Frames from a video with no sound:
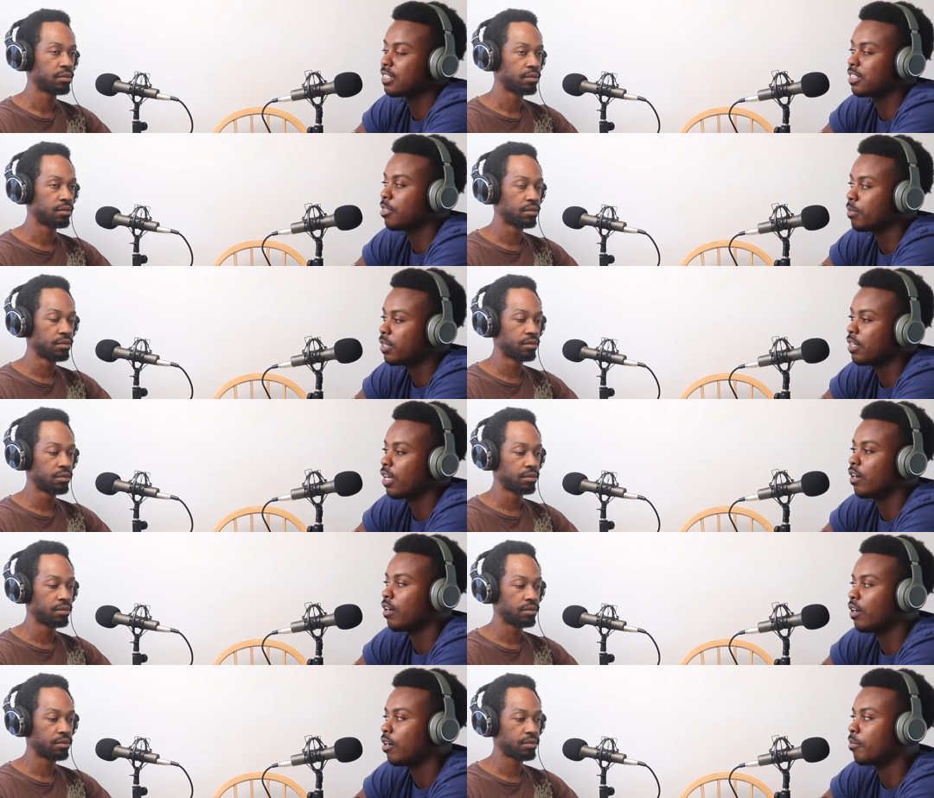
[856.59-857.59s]
Speaker 1: sympathy, like,
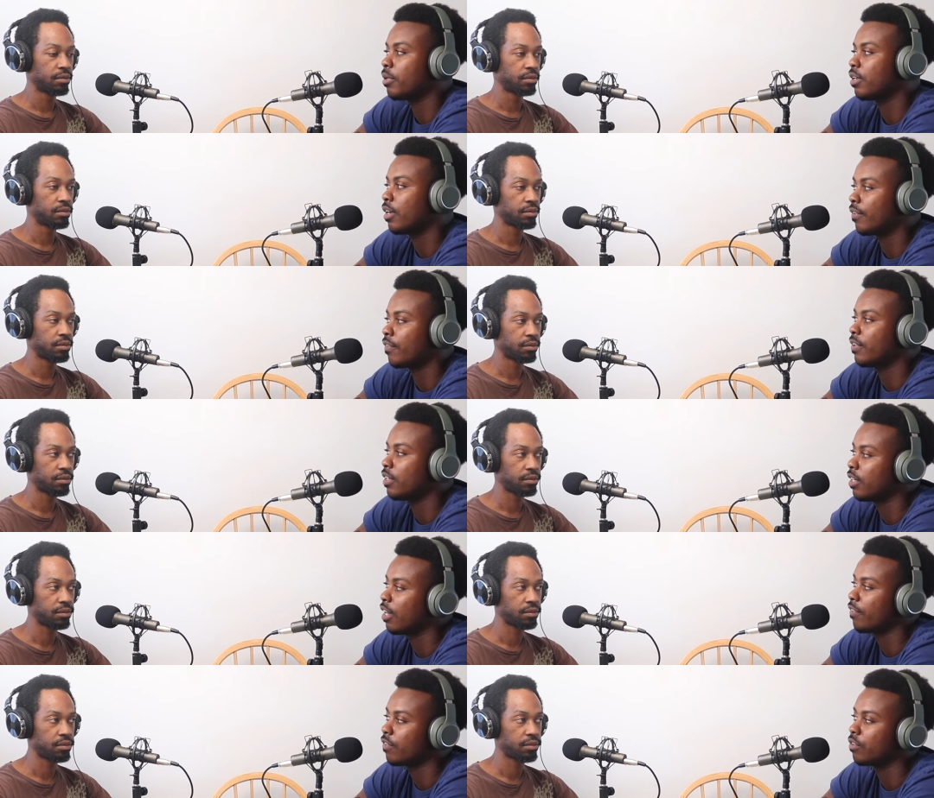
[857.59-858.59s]
oh man, I feel it, I
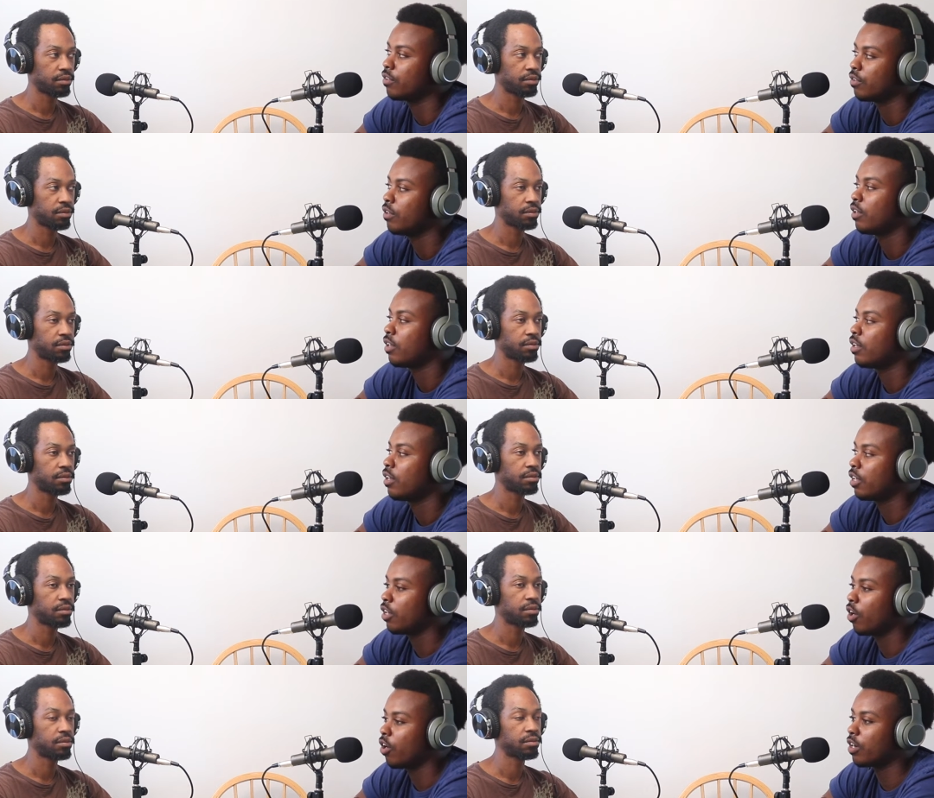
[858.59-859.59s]
feel you,
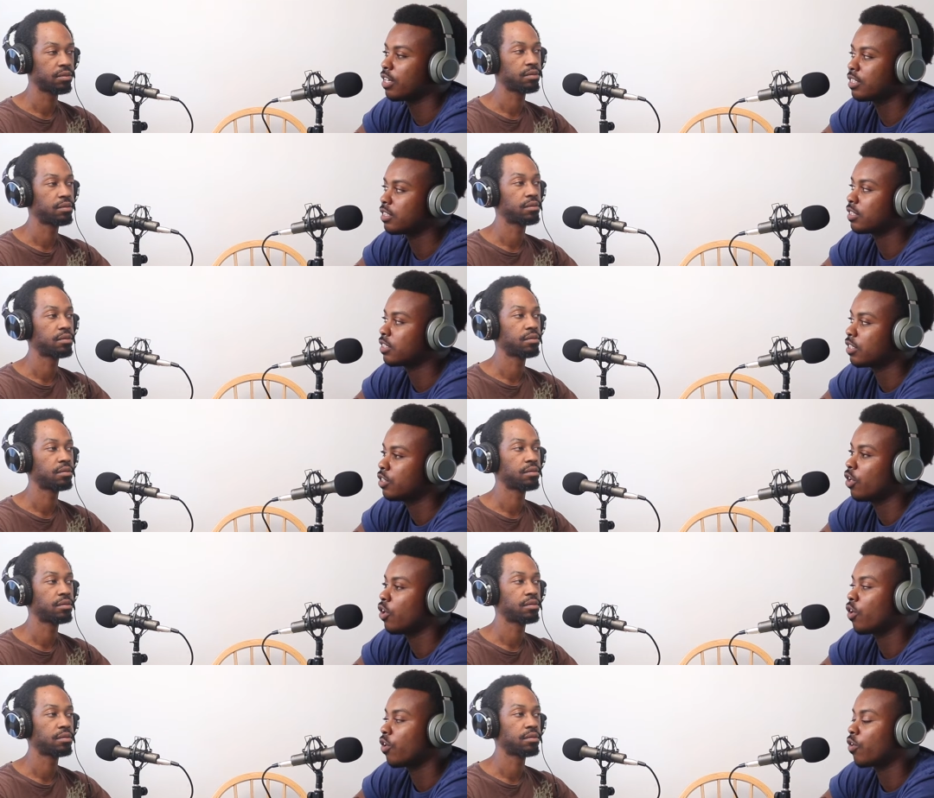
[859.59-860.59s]
or they just, you
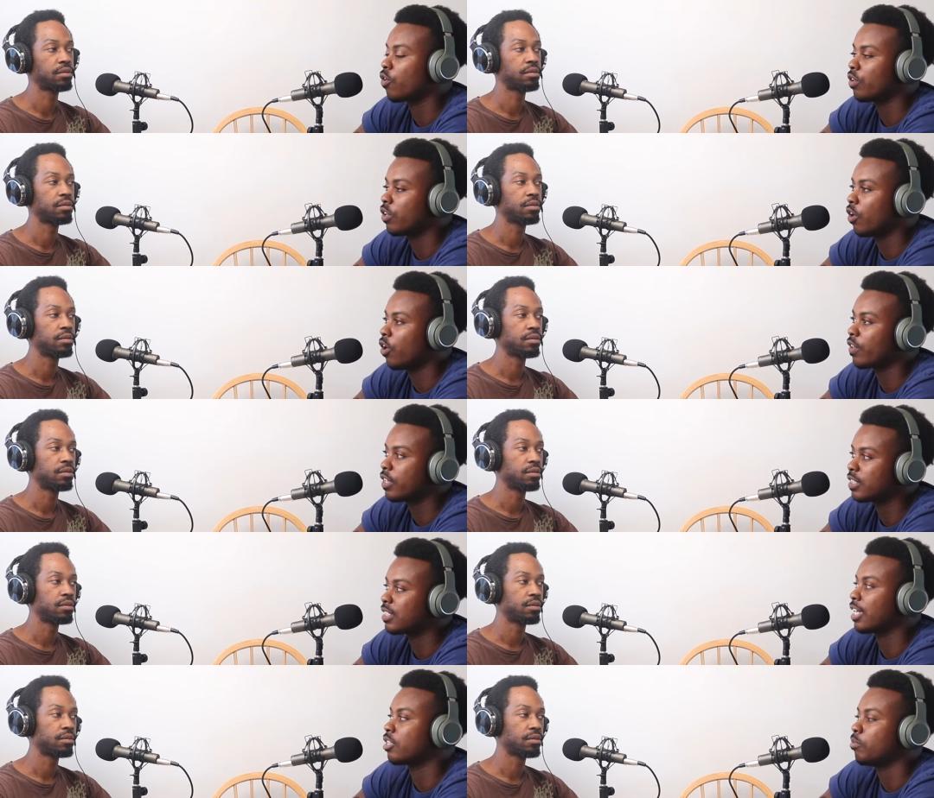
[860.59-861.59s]
know, or they just
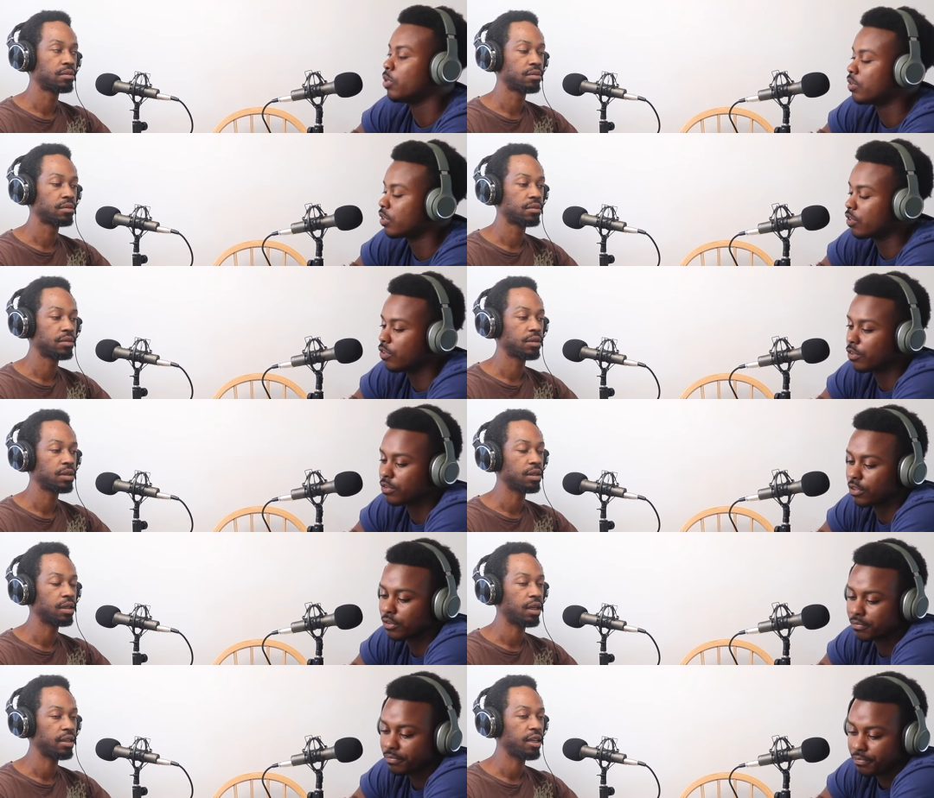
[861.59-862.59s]
like the music, you know? So
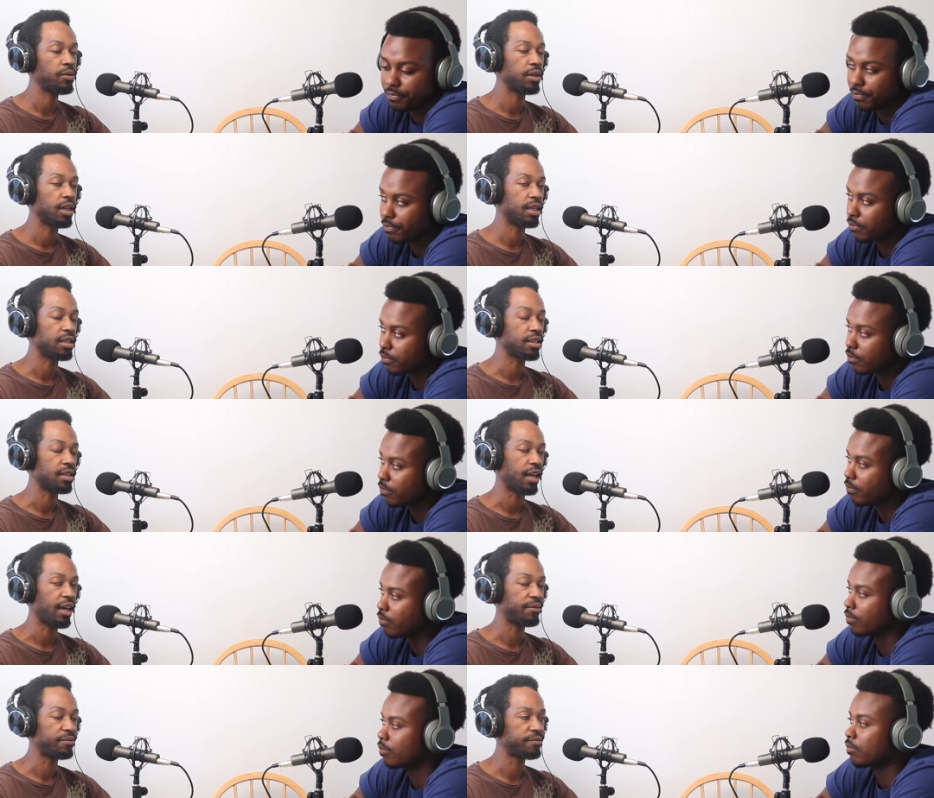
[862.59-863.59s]
I
Speaker 2: think we'll get into
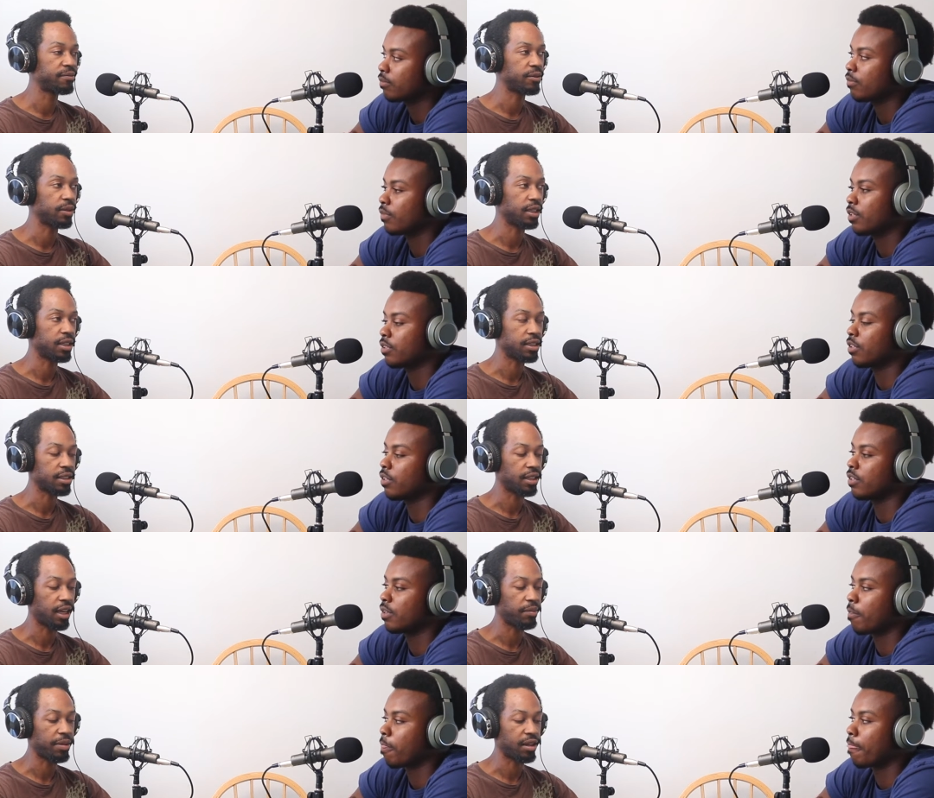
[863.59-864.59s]
that. We'll get so, into
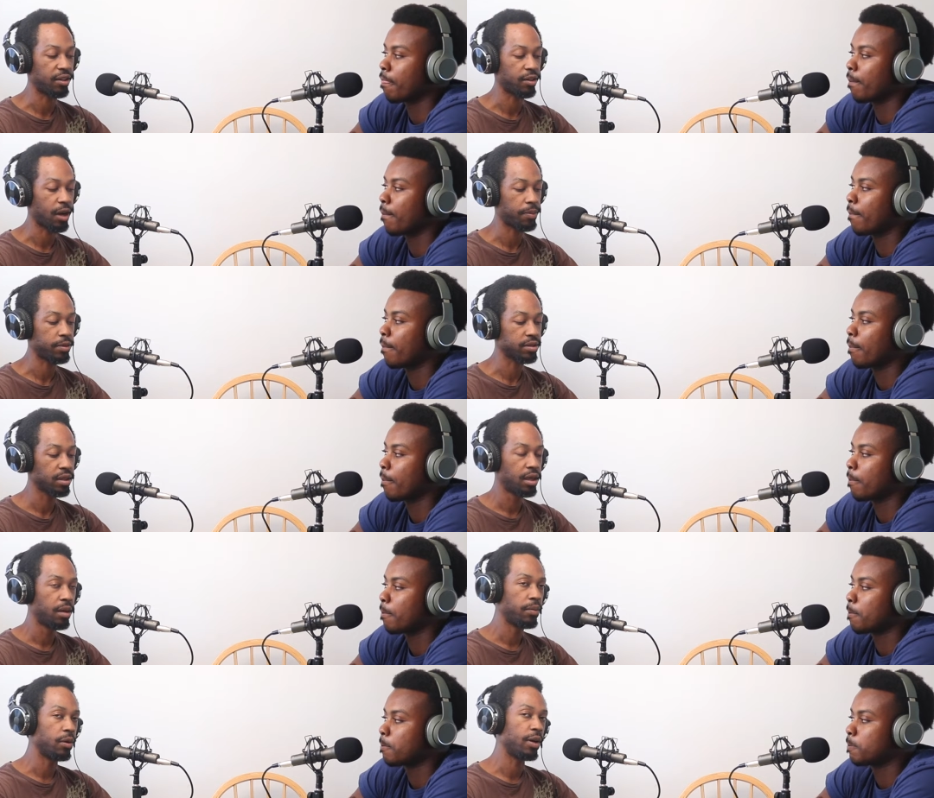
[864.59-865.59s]
that about other rappers.
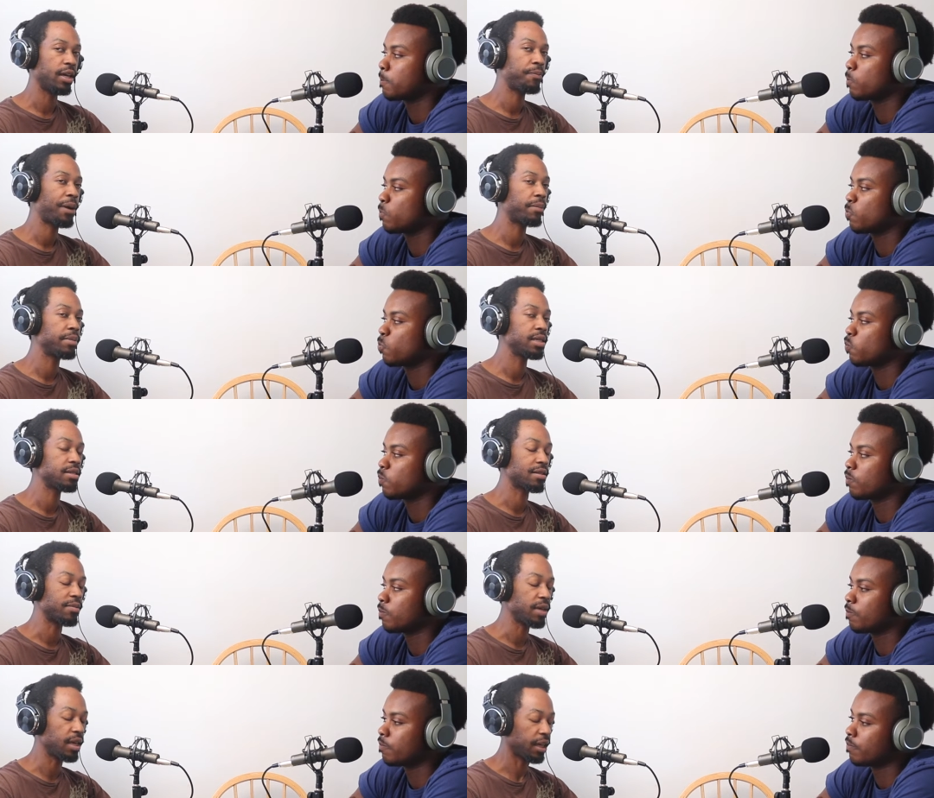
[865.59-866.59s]
But what hip hop means to
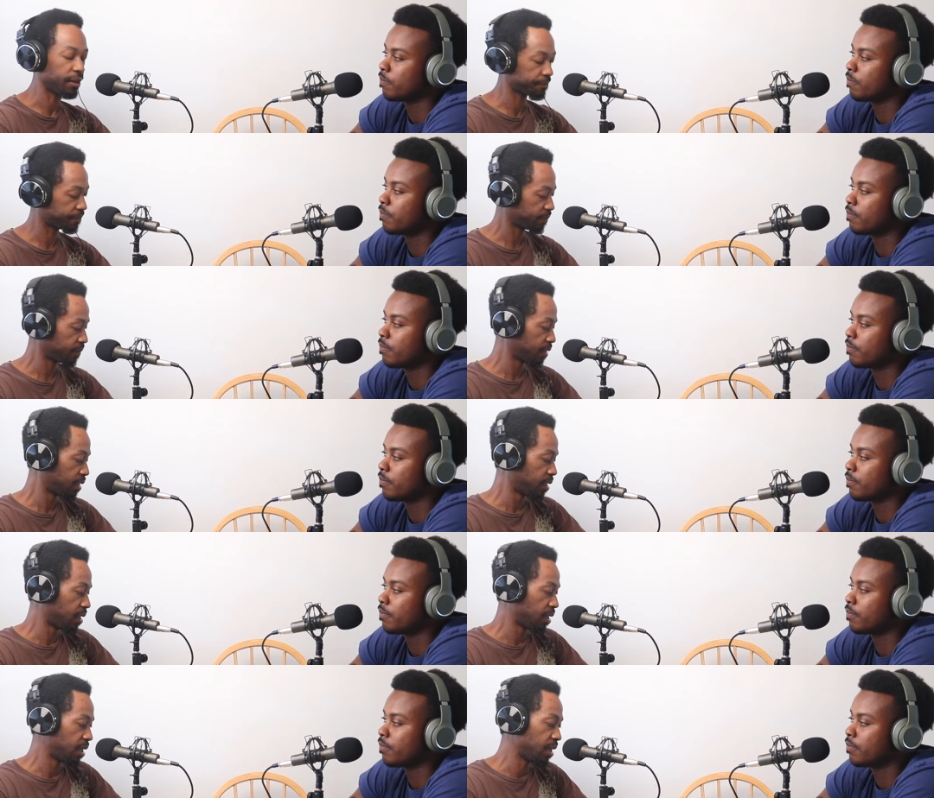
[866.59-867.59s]
me
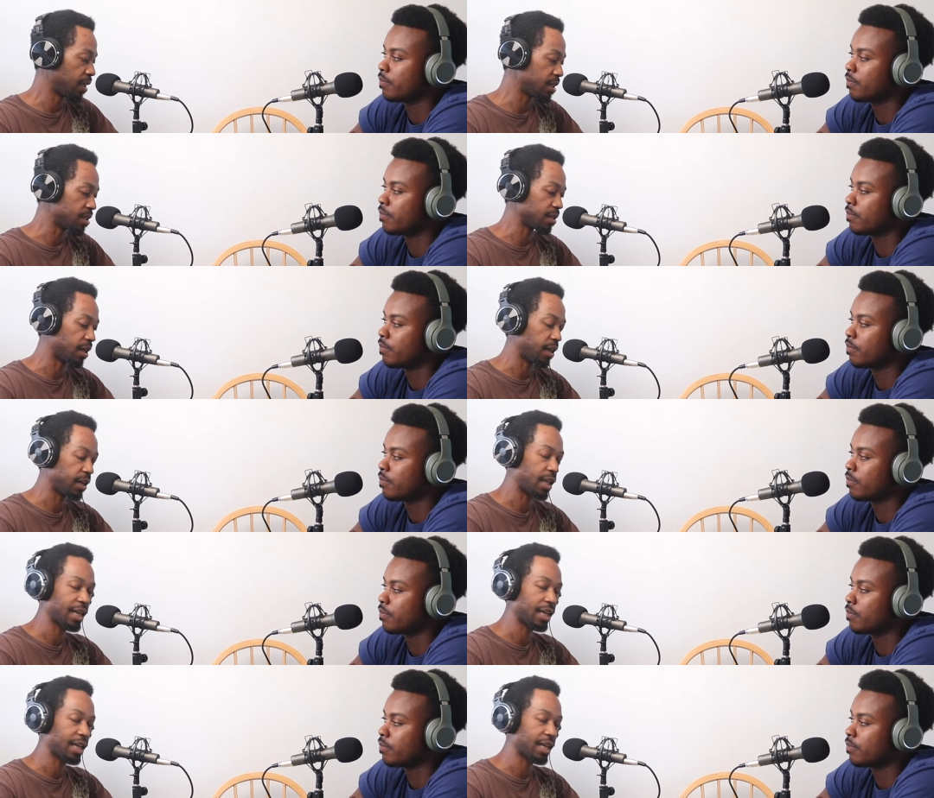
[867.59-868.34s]
is uh, it